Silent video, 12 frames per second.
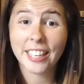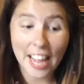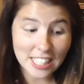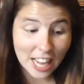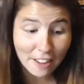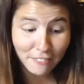
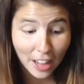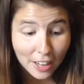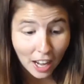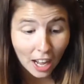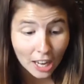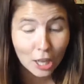Next, I
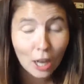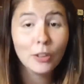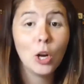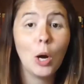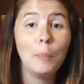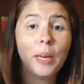found a
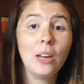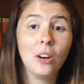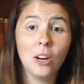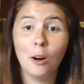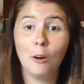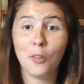hardcover copy
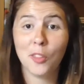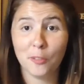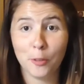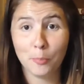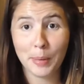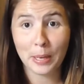of
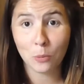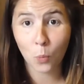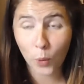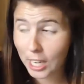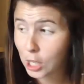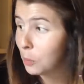The
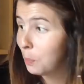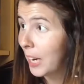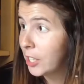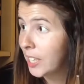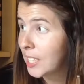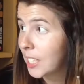Forbidden Wish
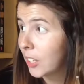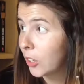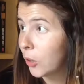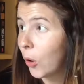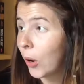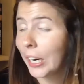by Jessica
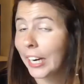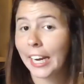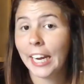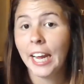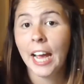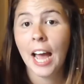
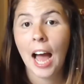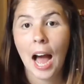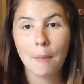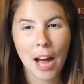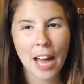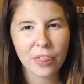Corey.
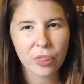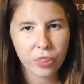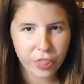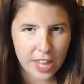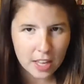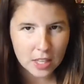I
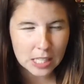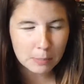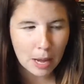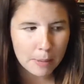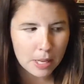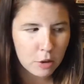think this
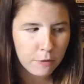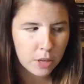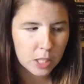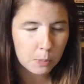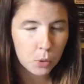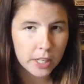might be
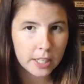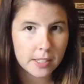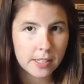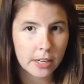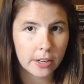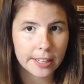the first book in
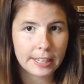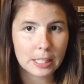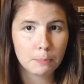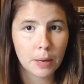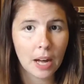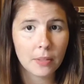a
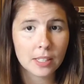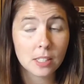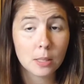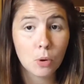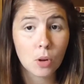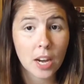series, but this
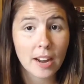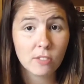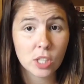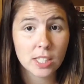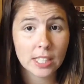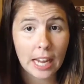is a book that
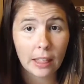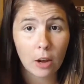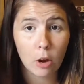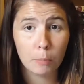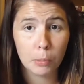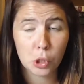I've just seen
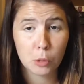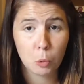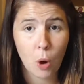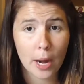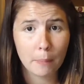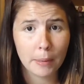like on
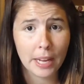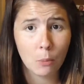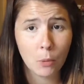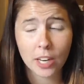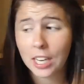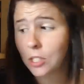BookTube quite a bit.
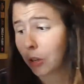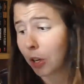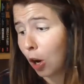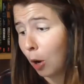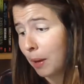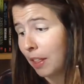And when I saw
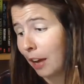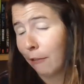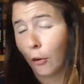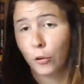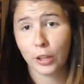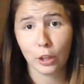a copy there
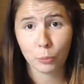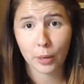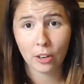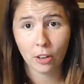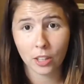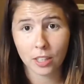for only
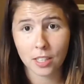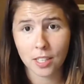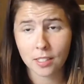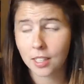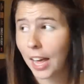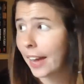
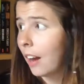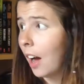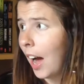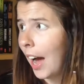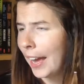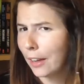$3, like
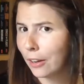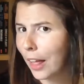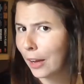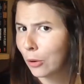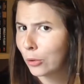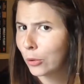I
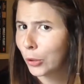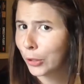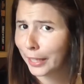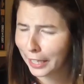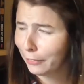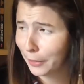like
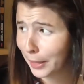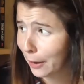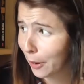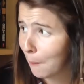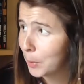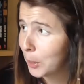couldn't leave it
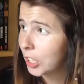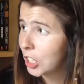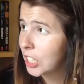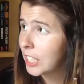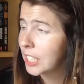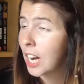there
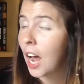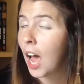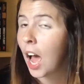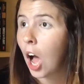unpurchased.